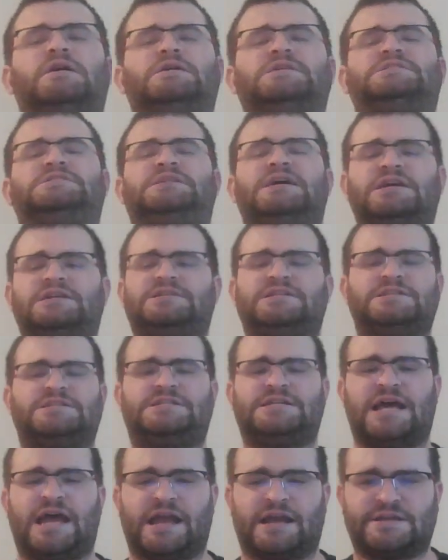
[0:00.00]
6 and
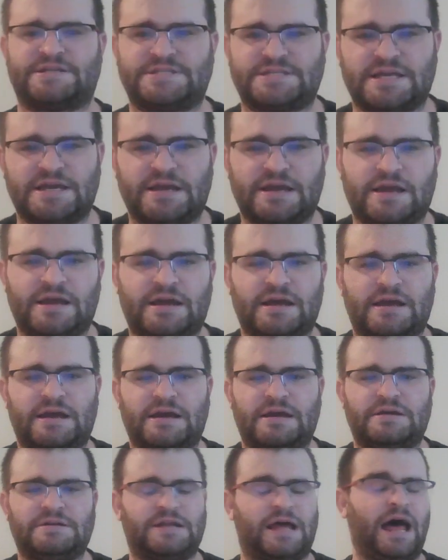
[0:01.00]
6.
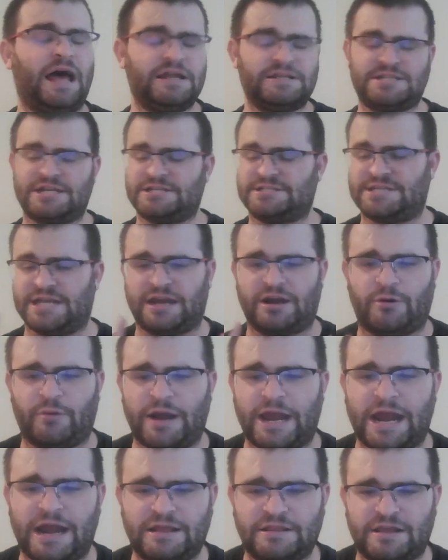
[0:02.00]
Now that's not to take
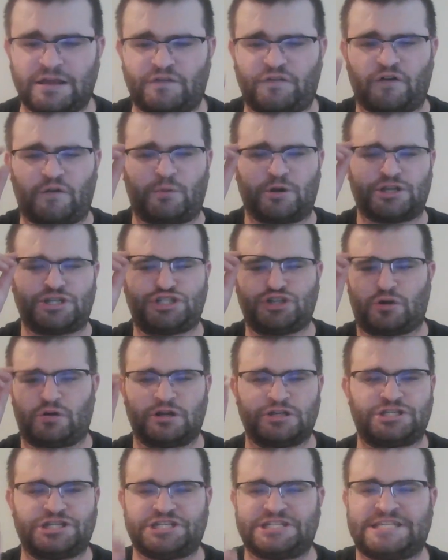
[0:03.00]
away anything from what
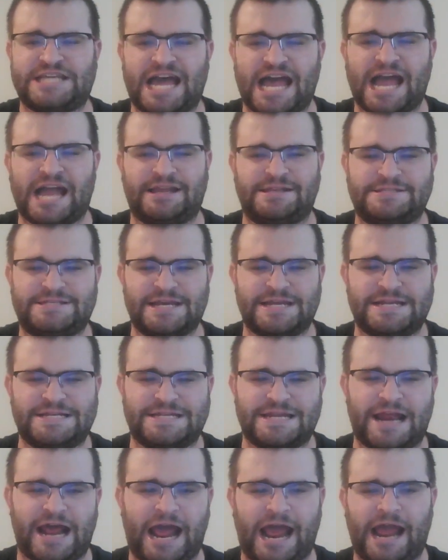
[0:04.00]
Georgia Tech did
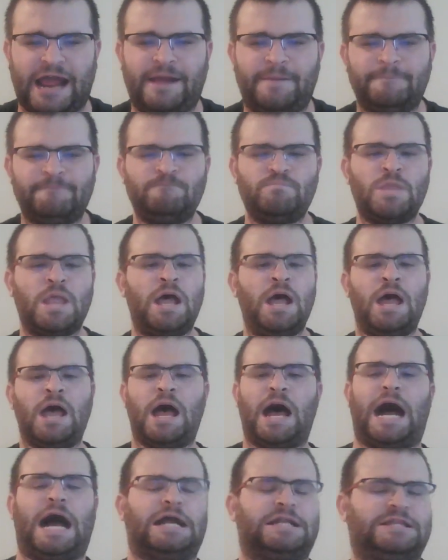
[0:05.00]
today.
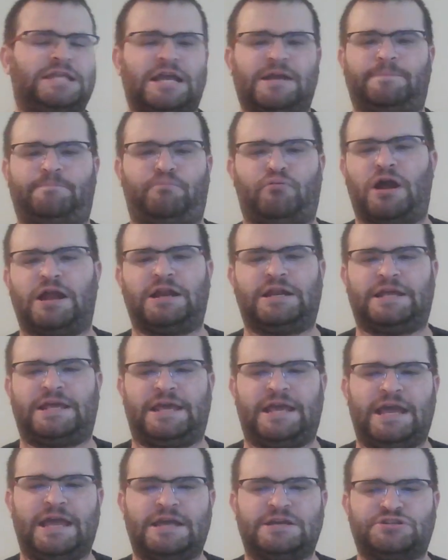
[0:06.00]
I think Brent
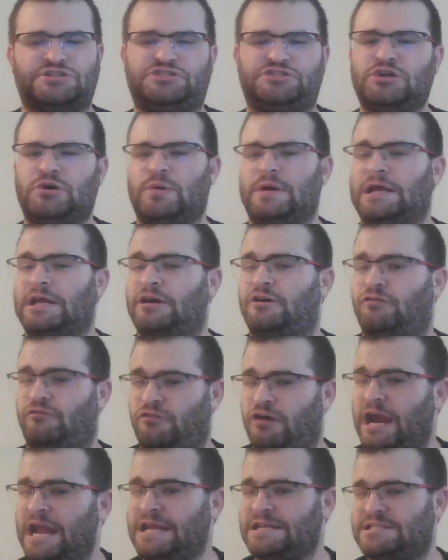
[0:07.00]
Key is doing
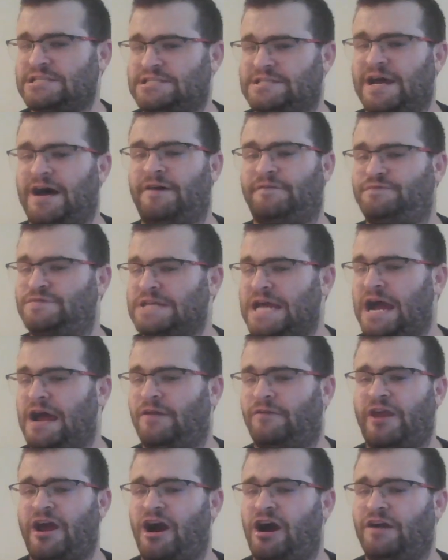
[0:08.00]
great stuff
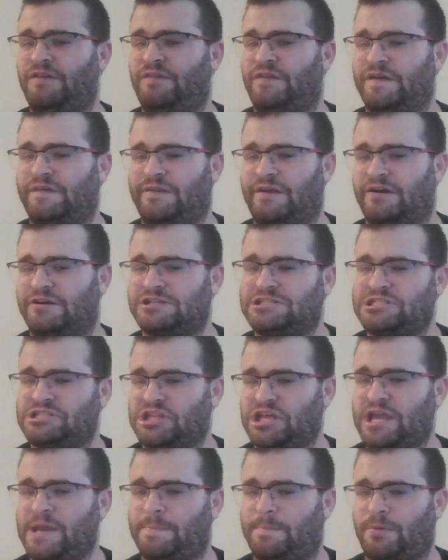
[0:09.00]
down there. I think they're a
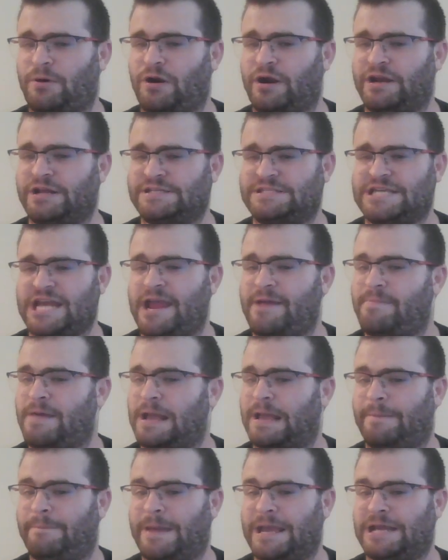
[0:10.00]
sleeper in a team
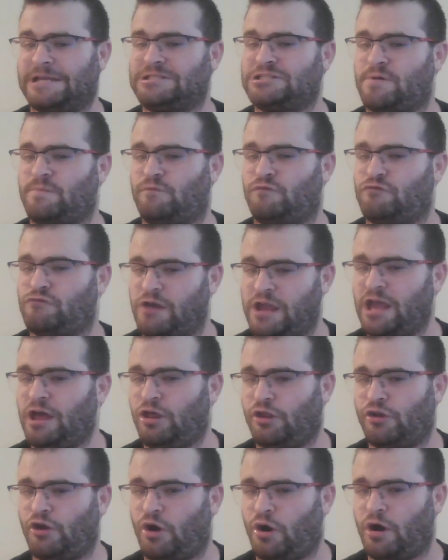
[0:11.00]
that can make some
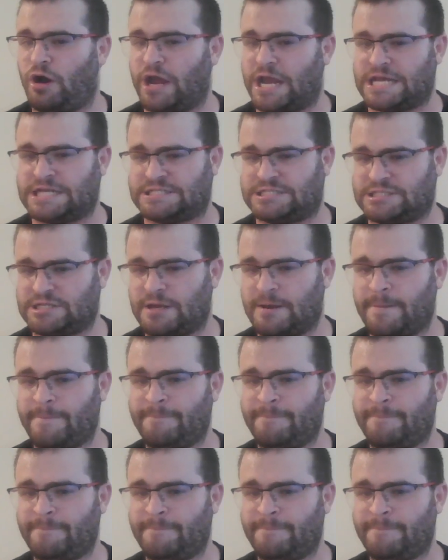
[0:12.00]
real noise